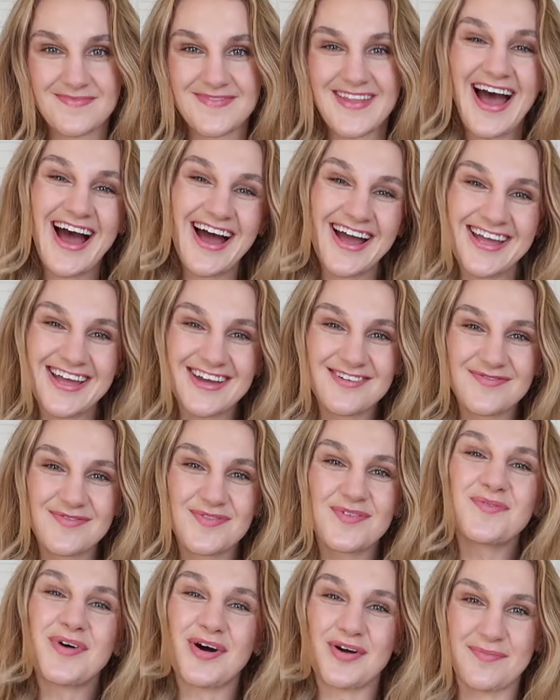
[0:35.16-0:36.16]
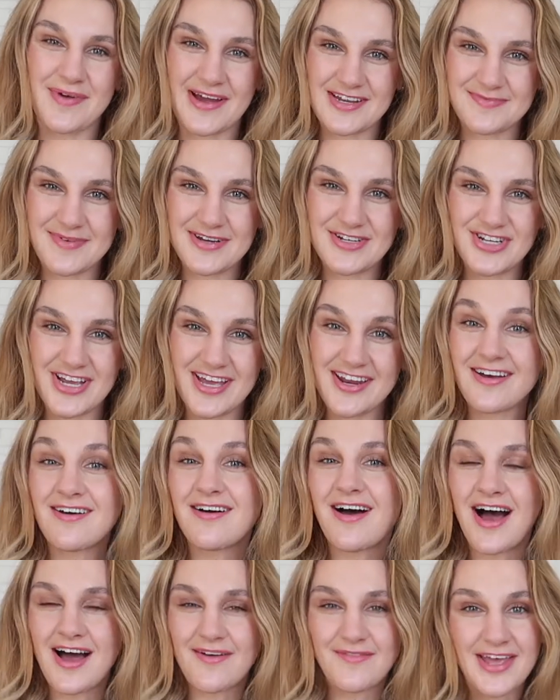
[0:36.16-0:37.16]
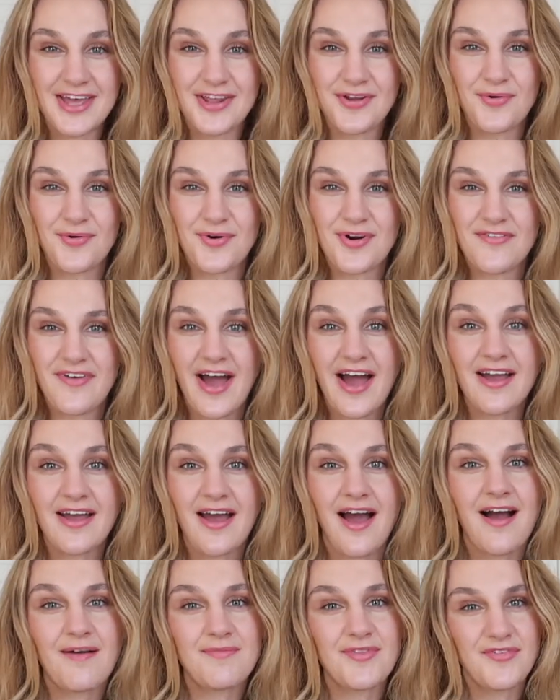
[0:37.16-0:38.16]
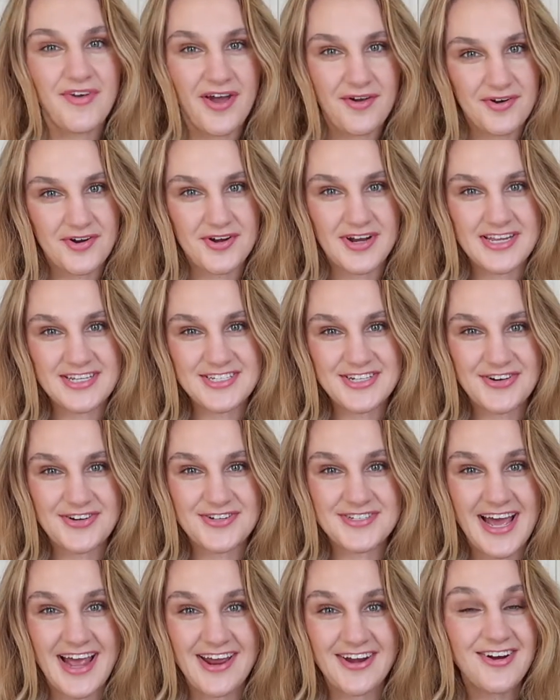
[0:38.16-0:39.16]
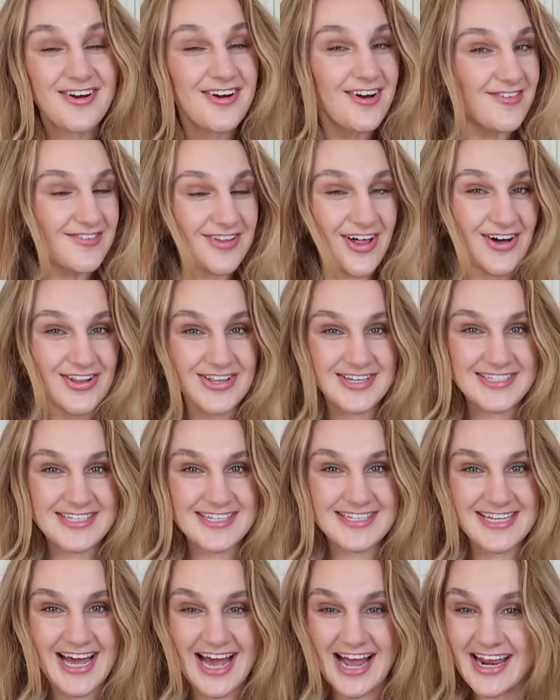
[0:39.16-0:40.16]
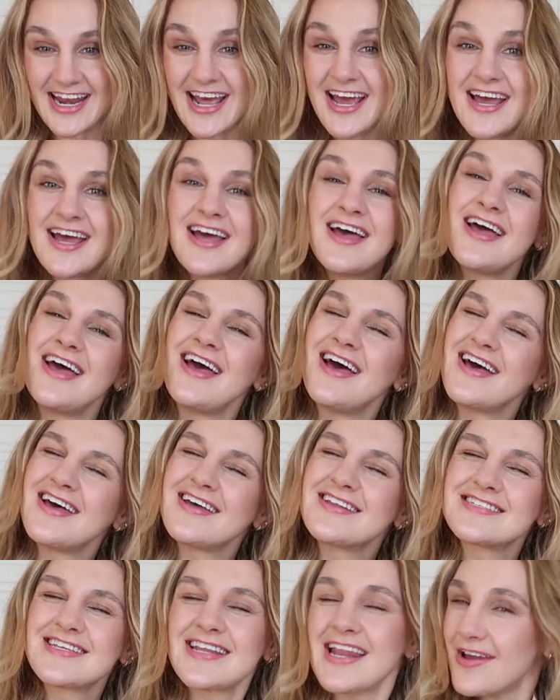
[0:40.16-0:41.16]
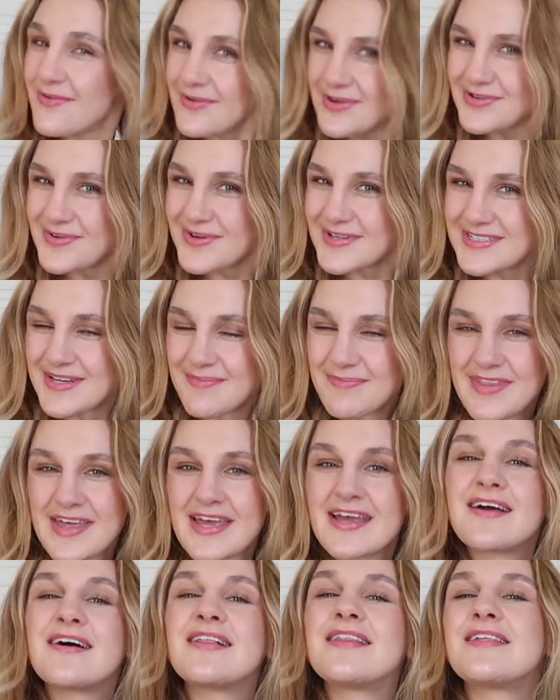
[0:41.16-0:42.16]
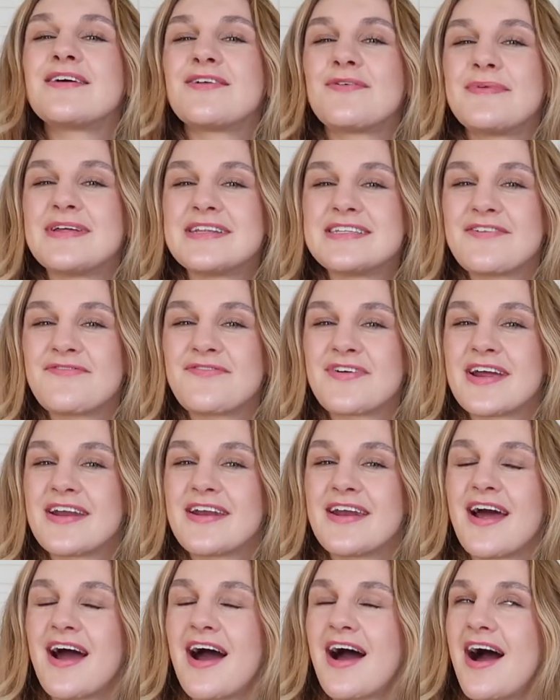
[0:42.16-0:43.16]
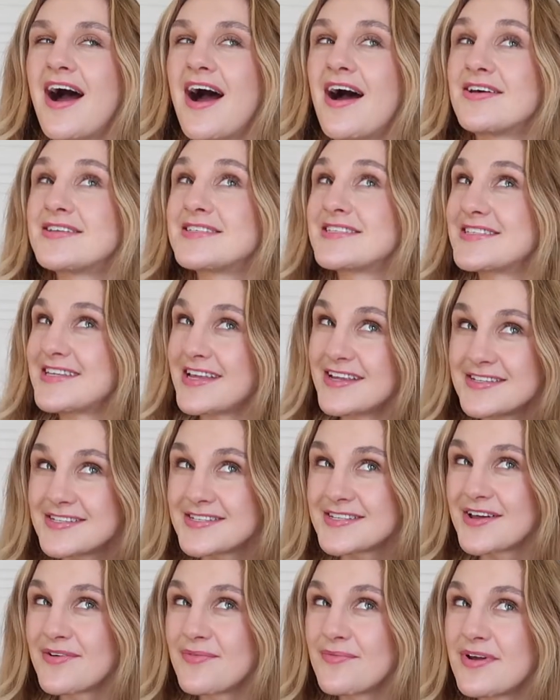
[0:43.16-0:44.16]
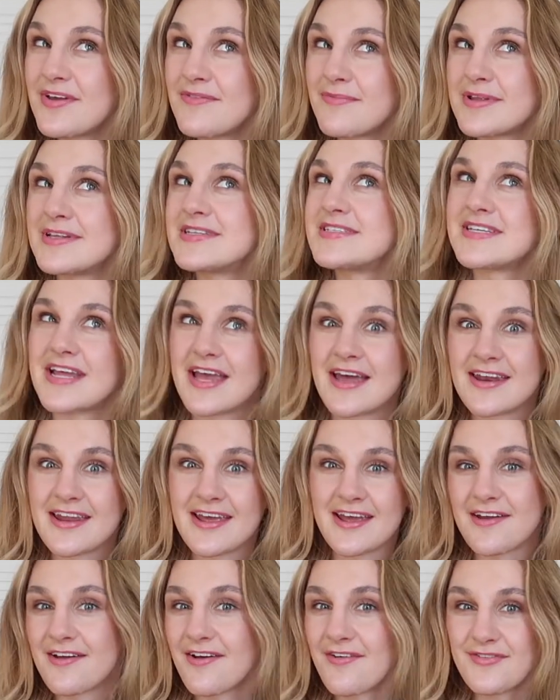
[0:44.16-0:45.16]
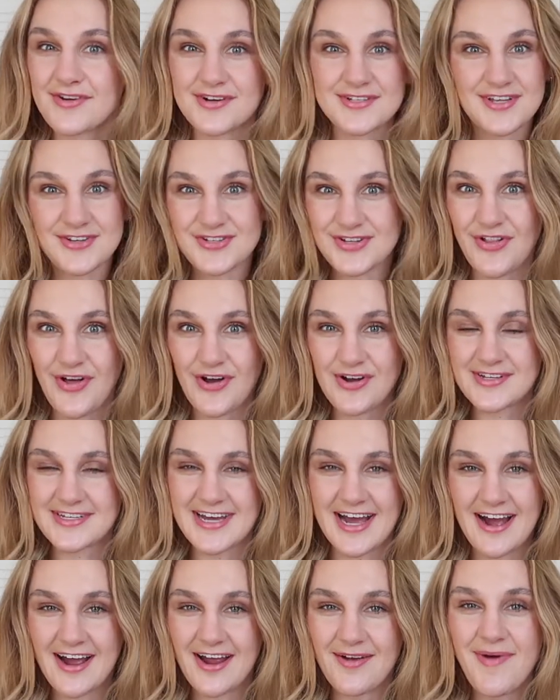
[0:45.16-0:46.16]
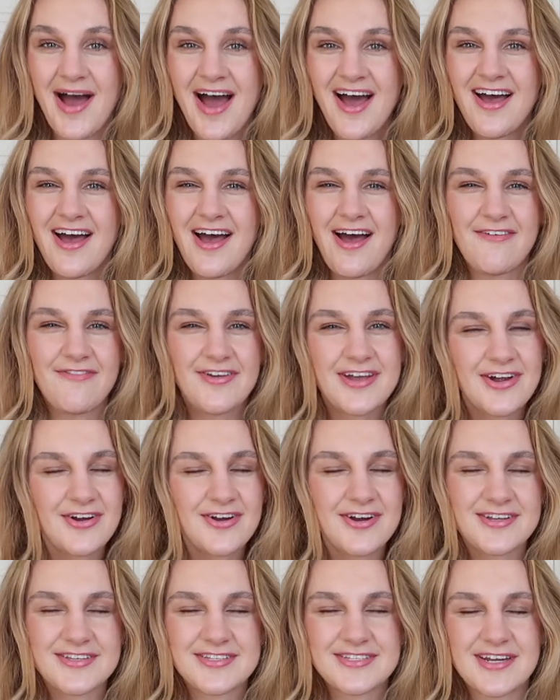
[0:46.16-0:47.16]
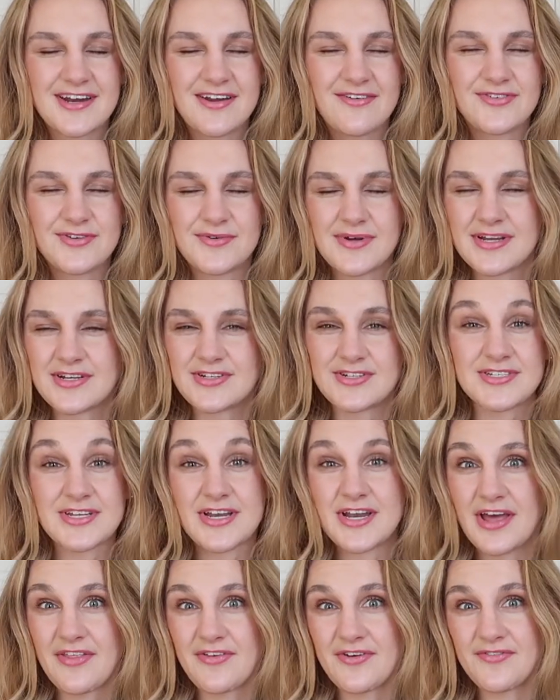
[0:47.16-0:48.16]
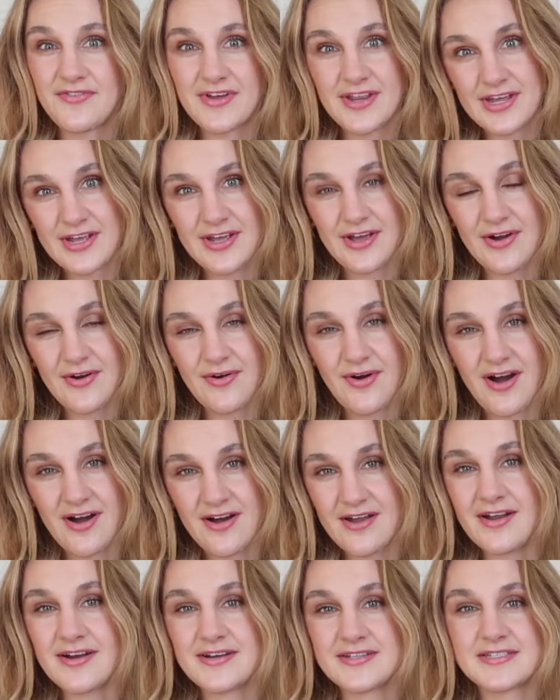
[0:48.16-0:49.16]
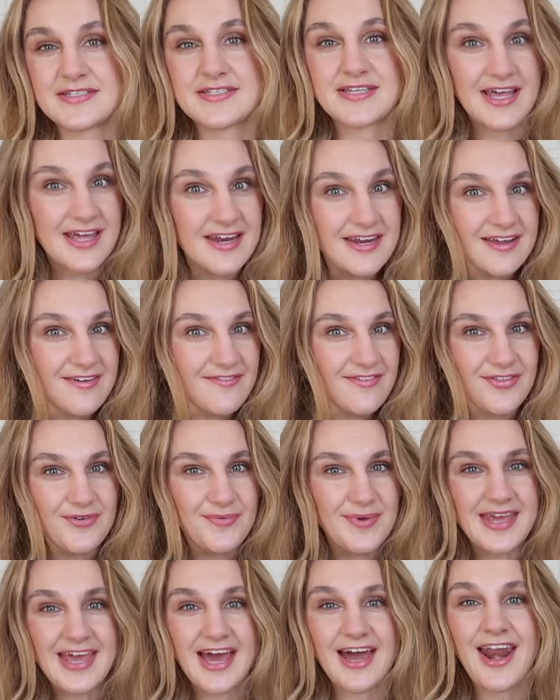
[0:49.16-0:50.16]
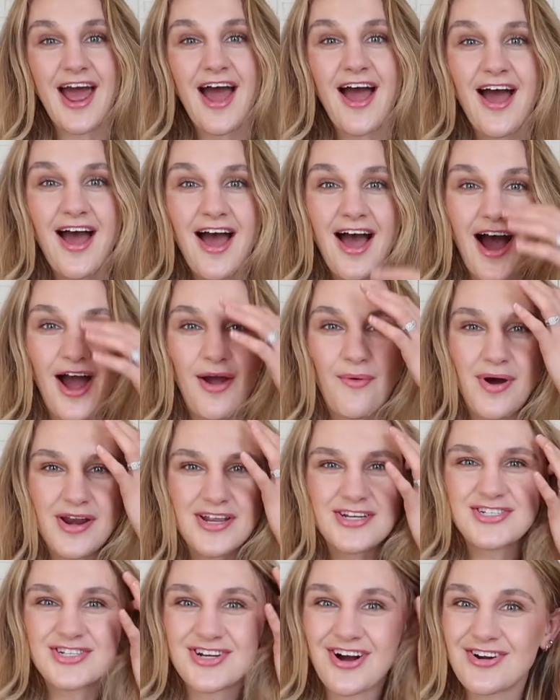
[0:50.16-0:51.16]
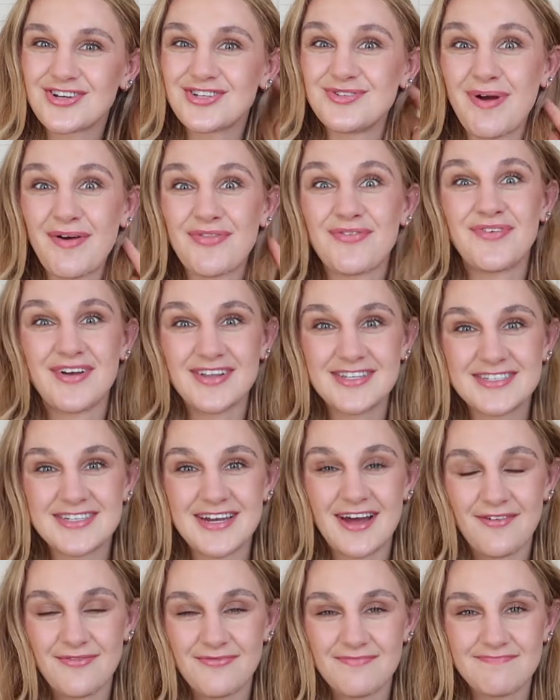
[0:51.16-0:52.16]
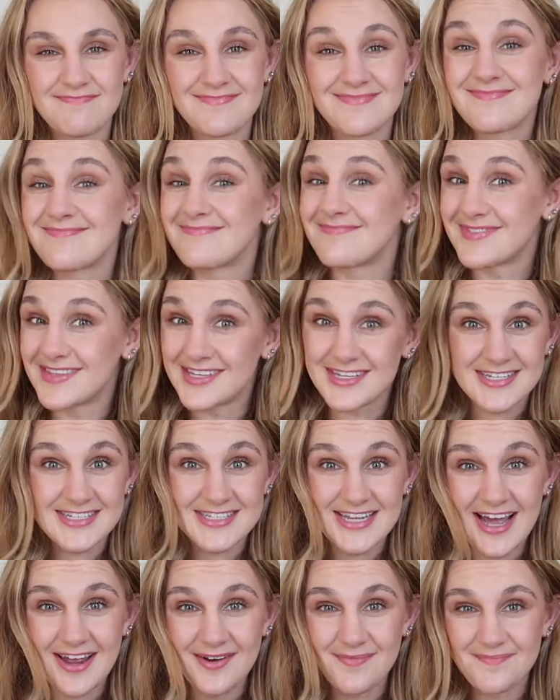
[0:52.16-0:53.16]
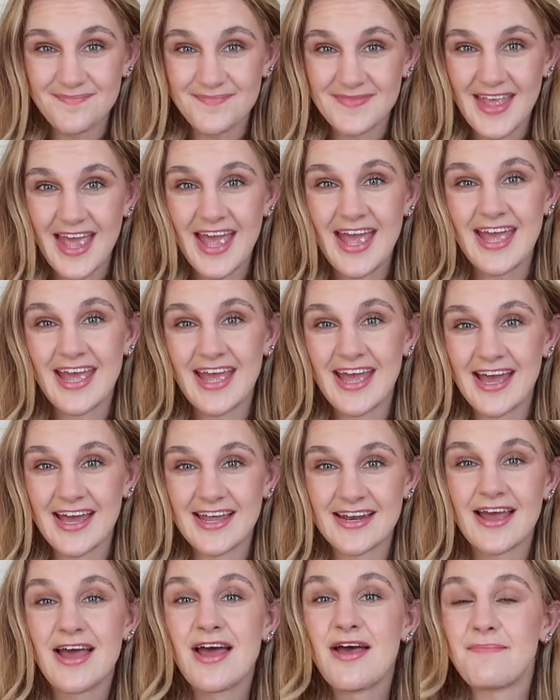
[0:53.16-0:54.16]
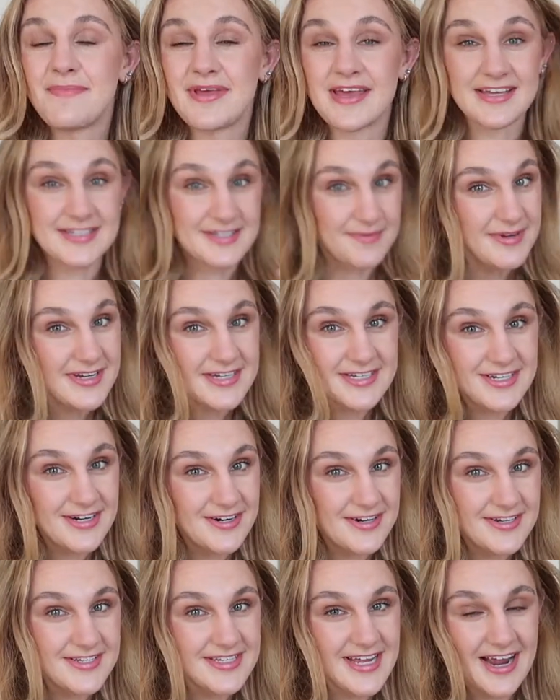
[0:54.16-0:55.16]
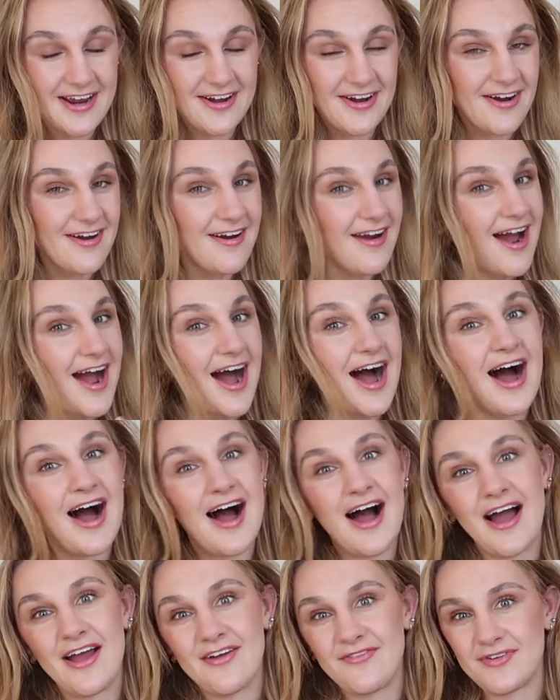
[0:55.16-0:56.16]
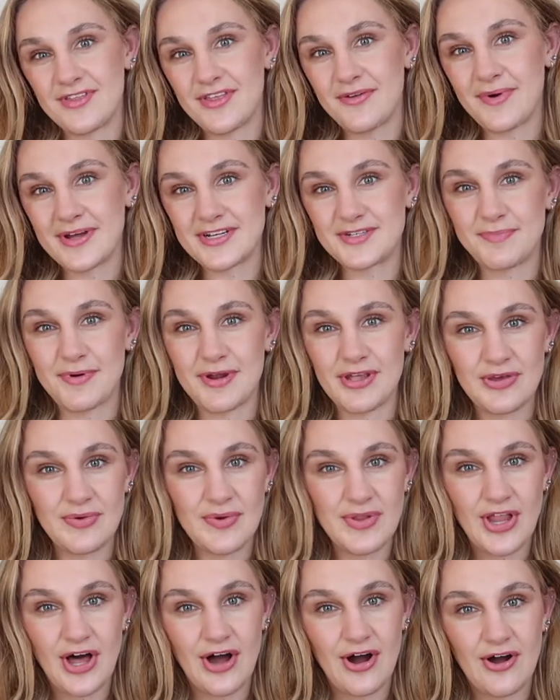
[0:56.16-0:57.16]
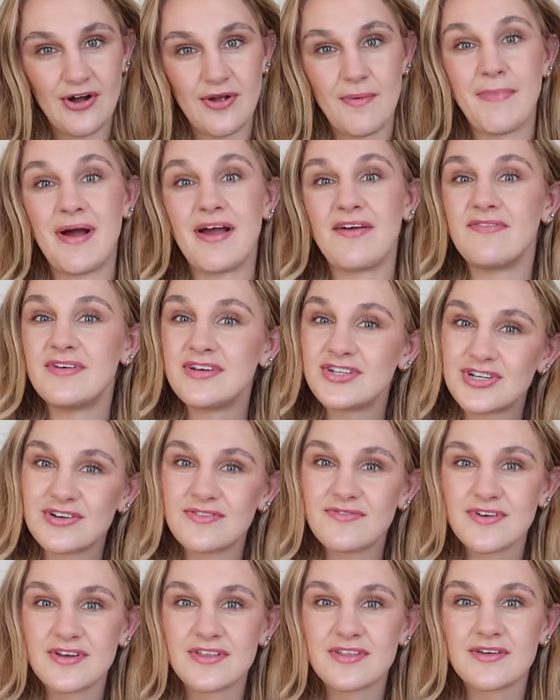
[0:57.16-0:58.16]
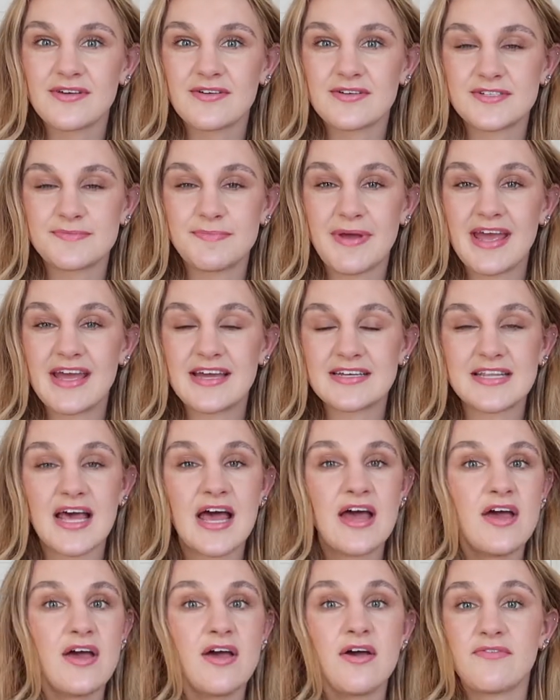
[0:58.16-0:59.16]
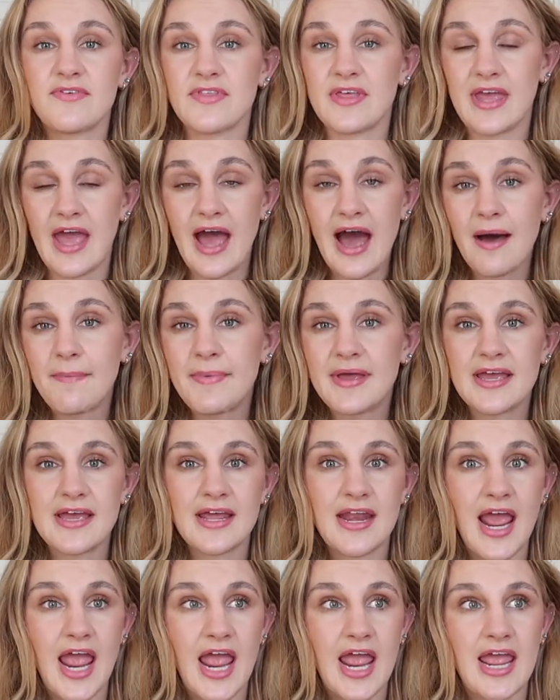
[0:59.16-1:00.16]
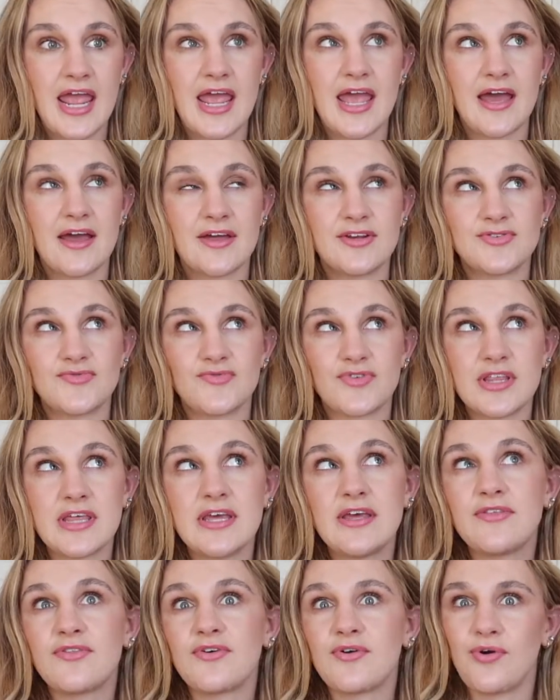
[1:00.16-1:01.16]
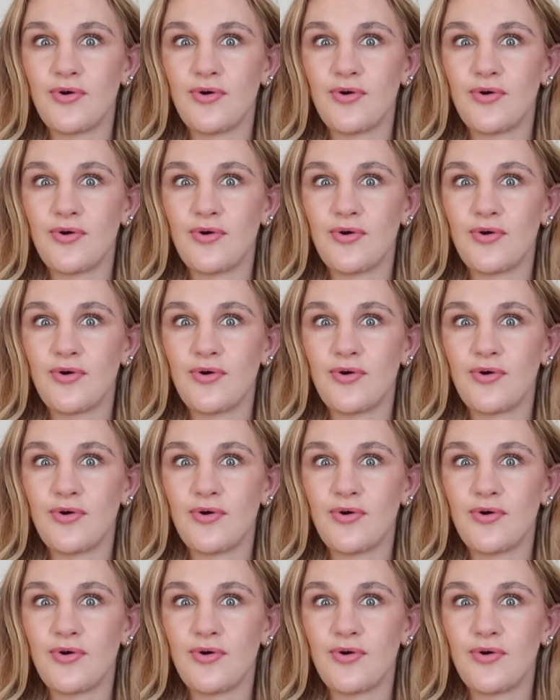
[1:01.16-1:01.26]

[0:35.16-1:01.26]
Hi! Welcome back to my channel. I'm Hannah Oravec. I'm the founder and interior designer of Lawless Design, and today we're doing something a little bit different. Since we've been sanding for such a long time, I figured instead of doing just another video on us sanding for the weekend, I wanted to talk to you about the fun stuff, the design. And because I'm an interior designer, I really wanted to bring you along my vision for the space, for the cabin, and really the